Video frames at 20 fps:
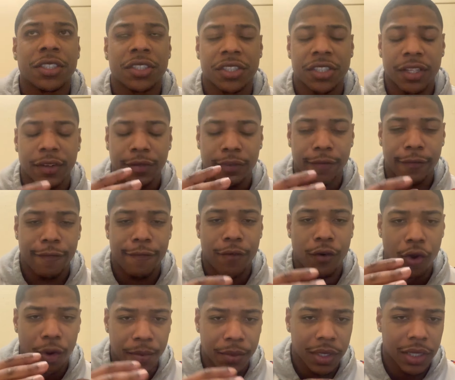different
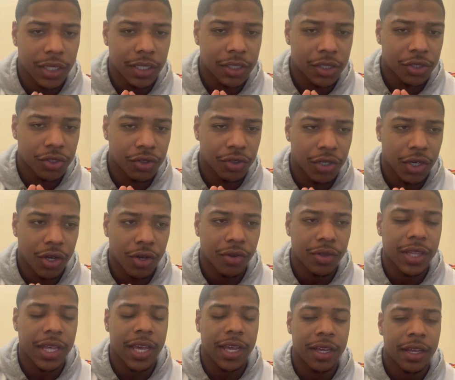formulas,
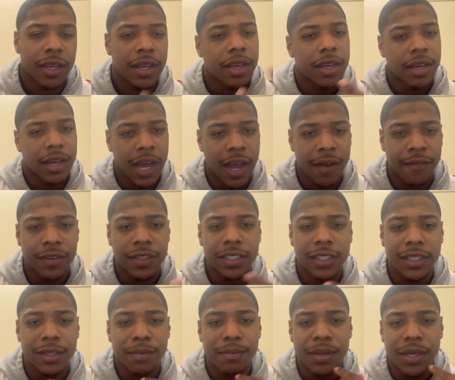that
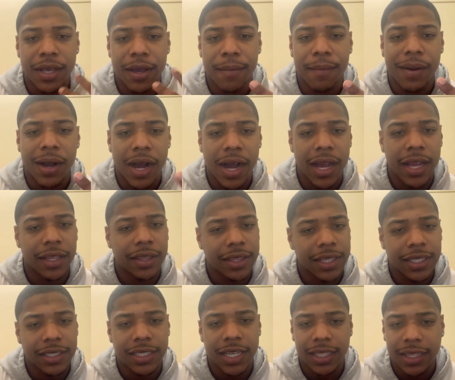obviously BMI and
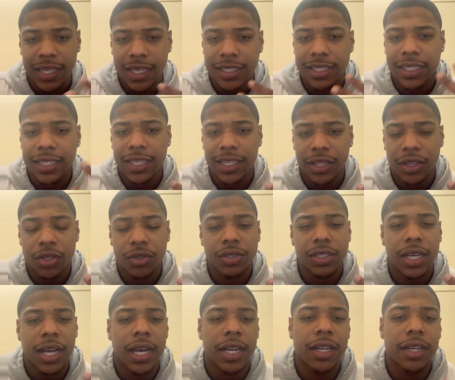things like that. To get those
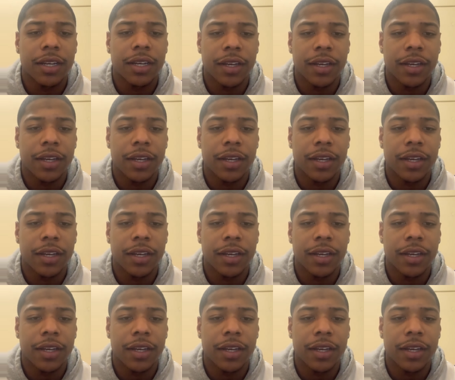kind of